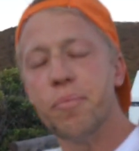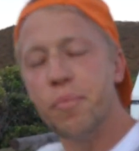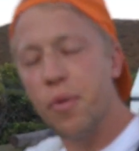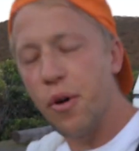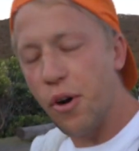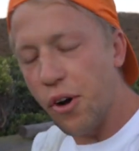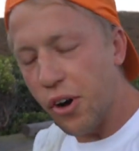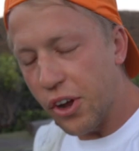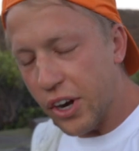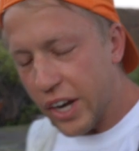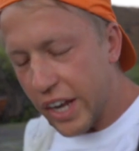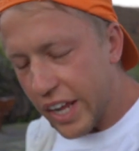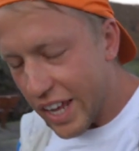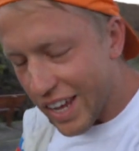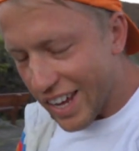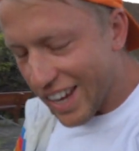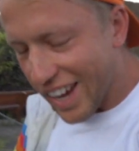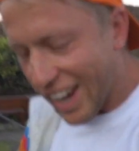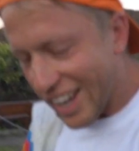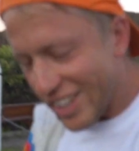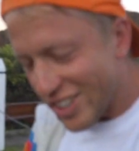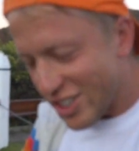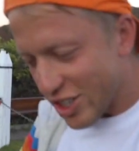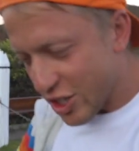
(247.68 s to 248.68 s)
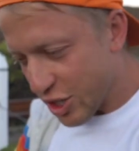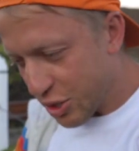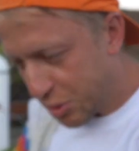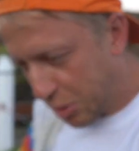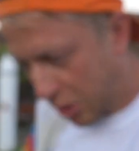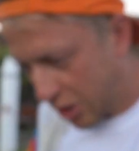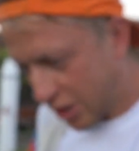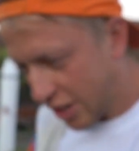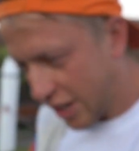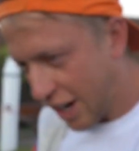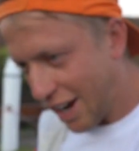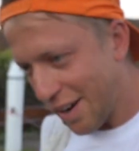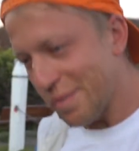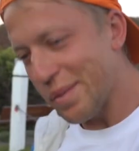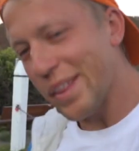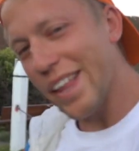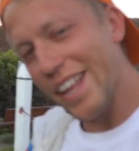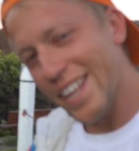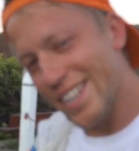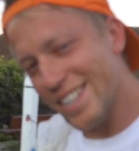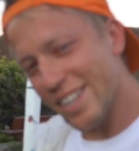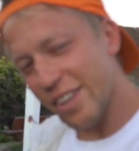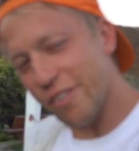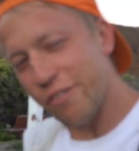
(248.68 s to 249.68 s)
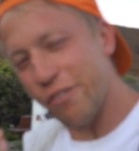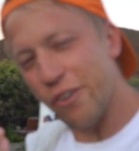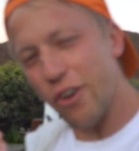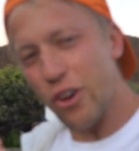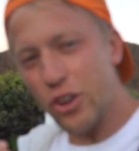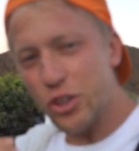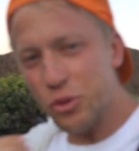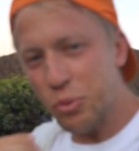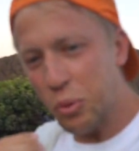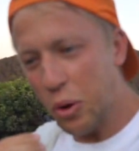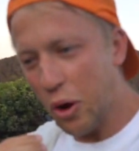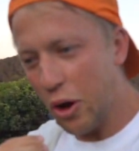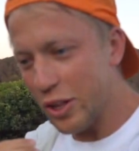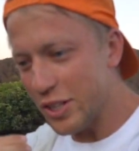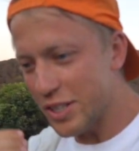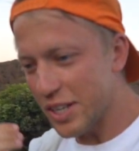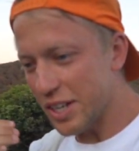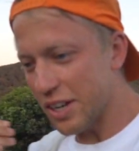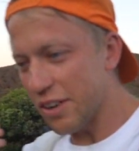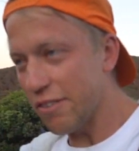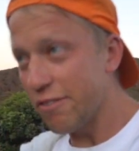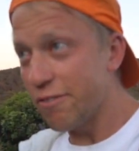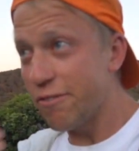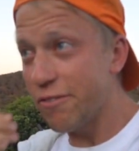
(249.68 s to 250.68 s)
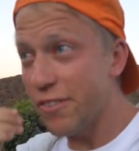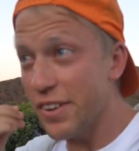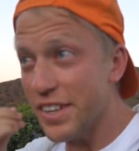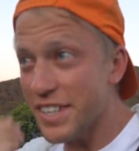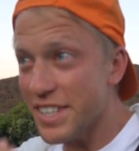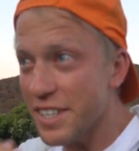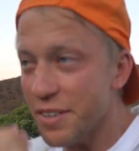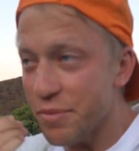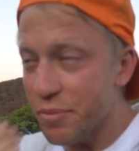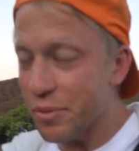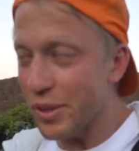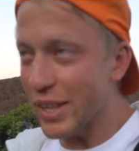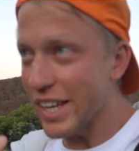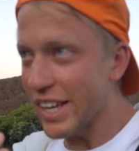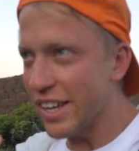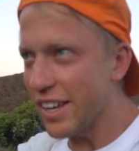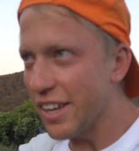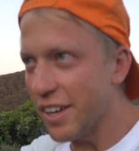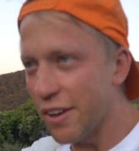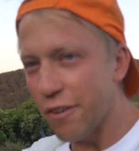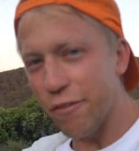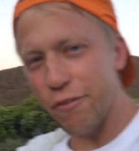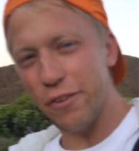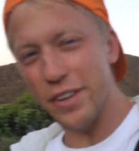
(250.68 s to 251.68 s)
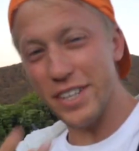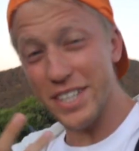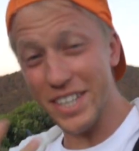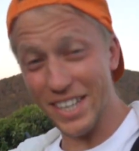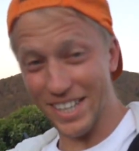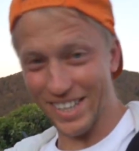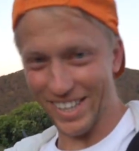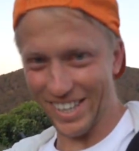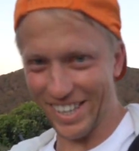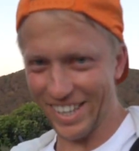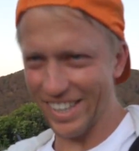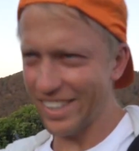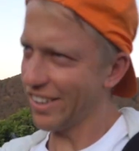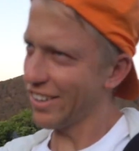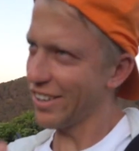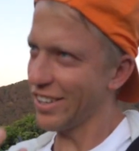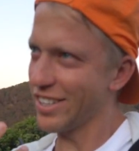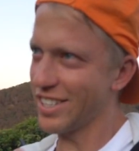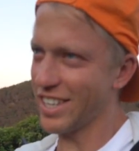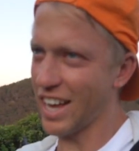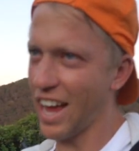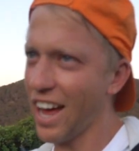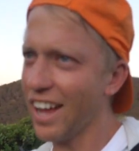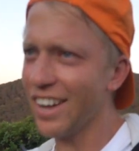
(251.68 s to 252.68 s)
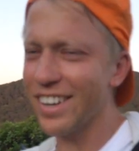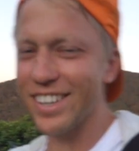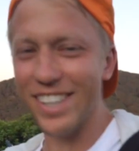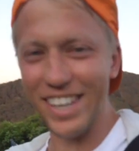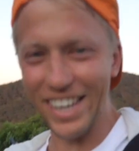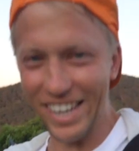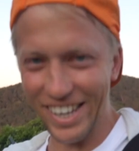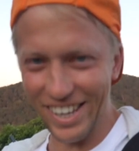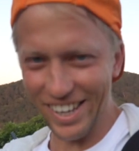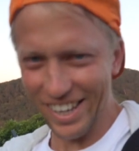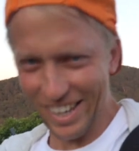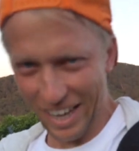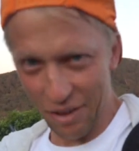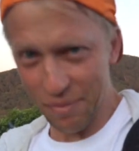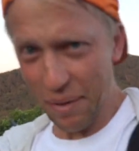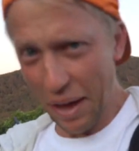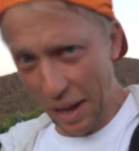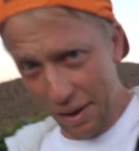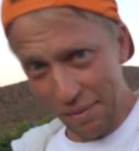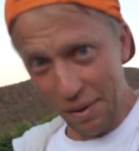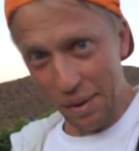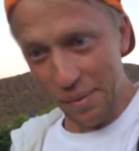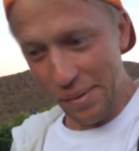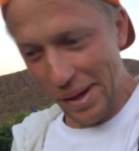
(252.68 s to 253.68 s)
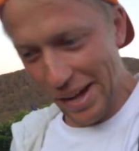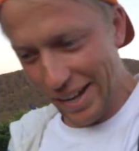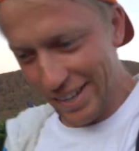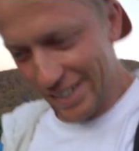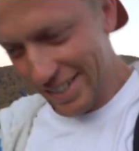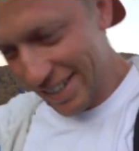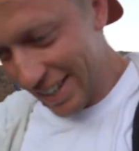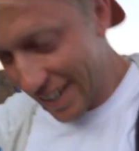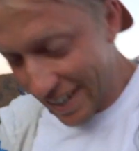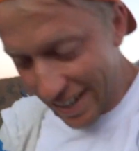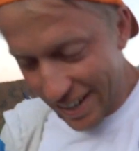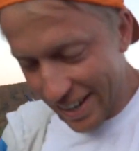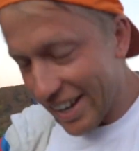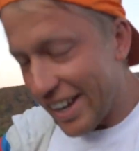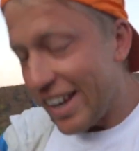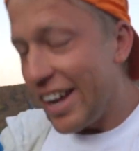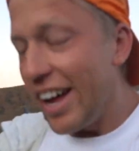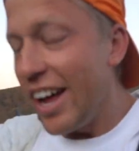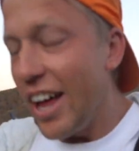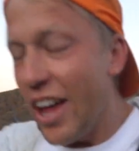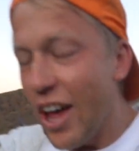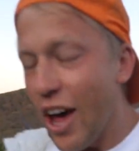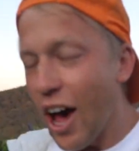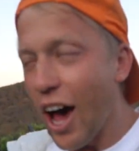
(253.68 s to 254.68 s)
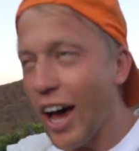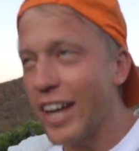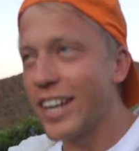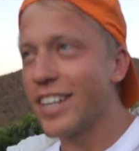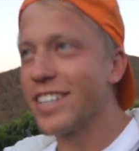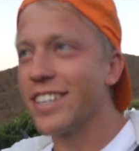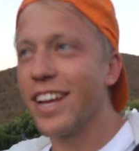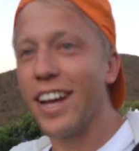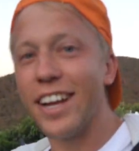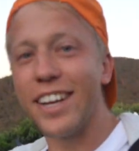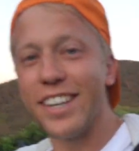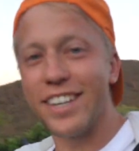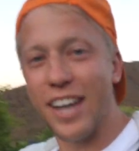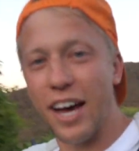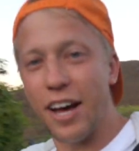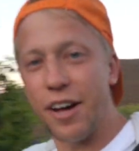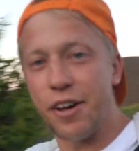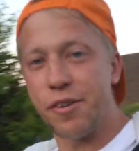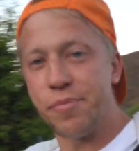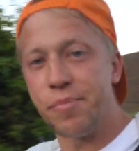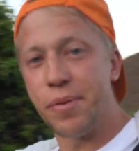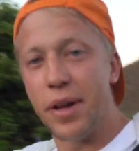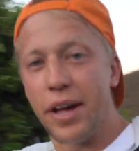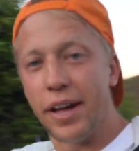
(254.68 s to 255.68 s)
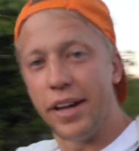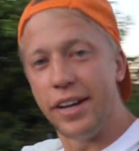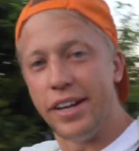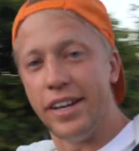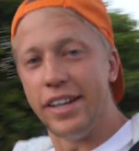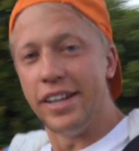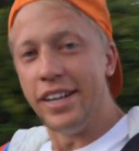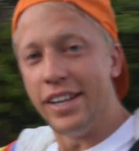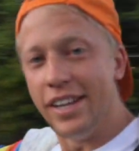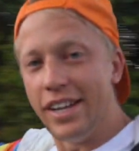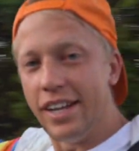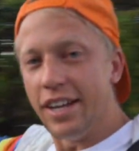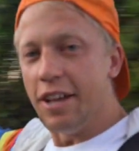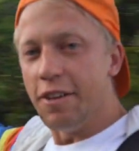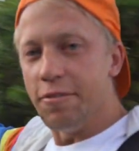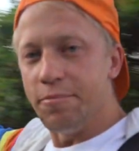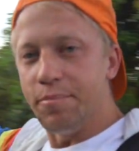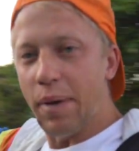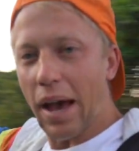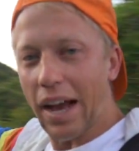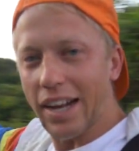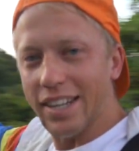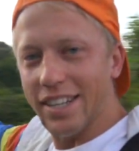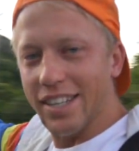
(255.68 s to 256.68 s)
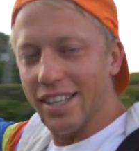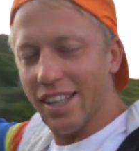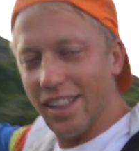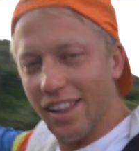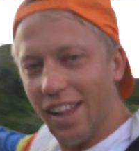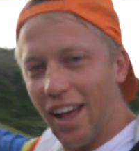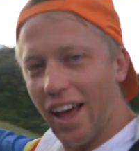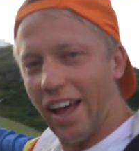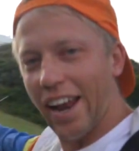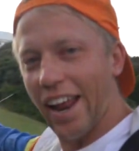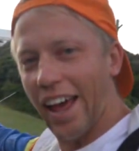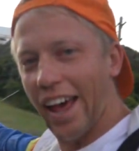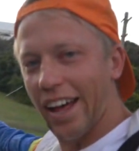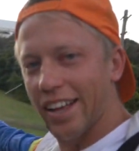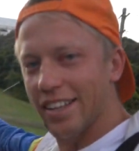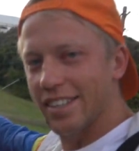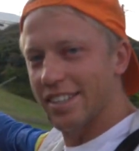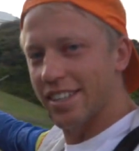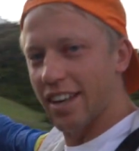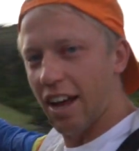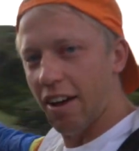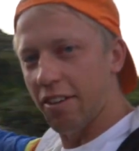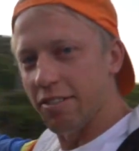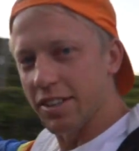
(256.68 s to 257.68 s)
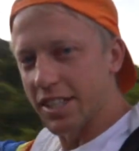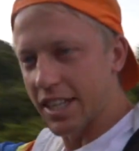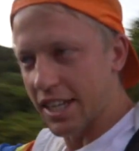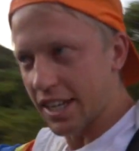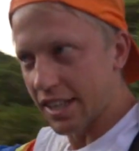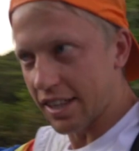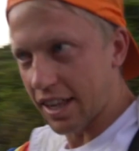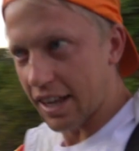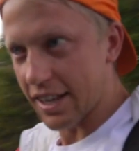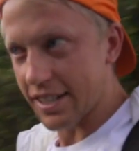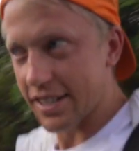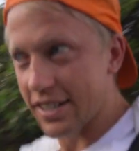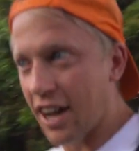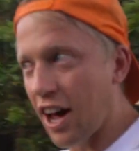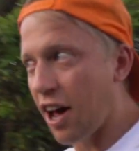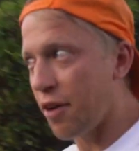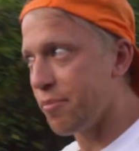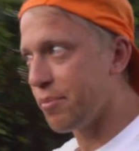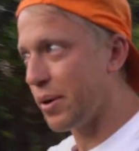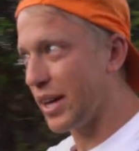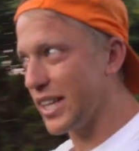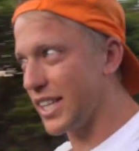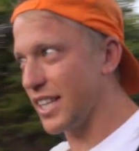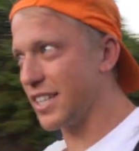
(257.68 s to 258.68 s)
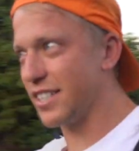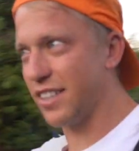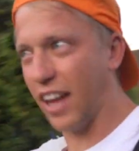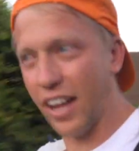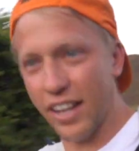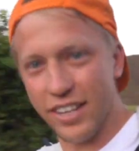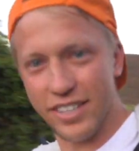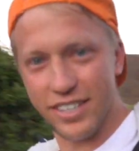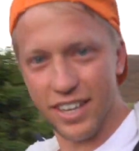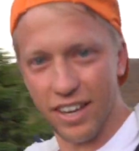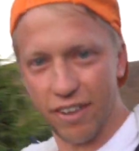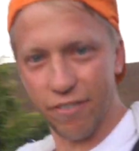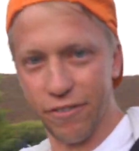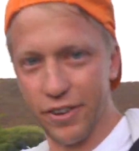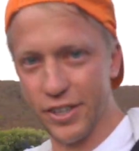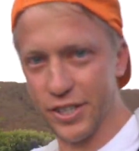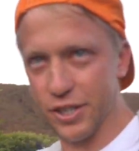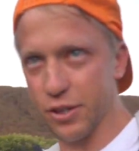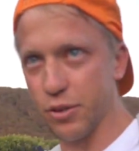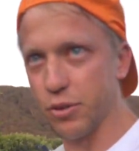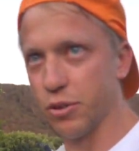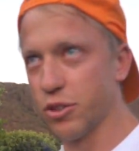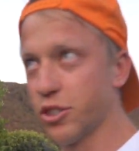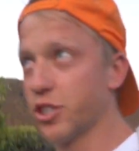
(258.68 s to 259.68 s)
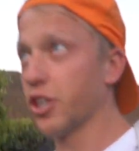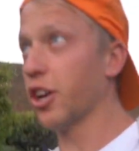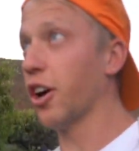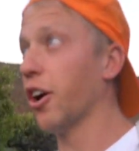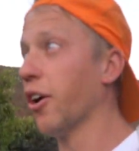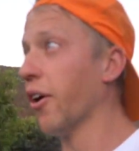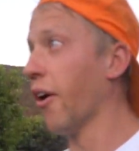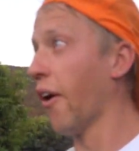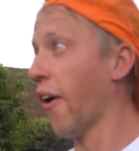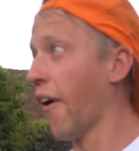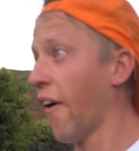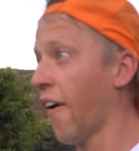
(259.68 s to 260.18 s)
morning, I just woke up. These are the first words that have physically, soundly come out of my mouth. I decided to come back to the lighthouse. I was here last night, but the sunset fizzled, so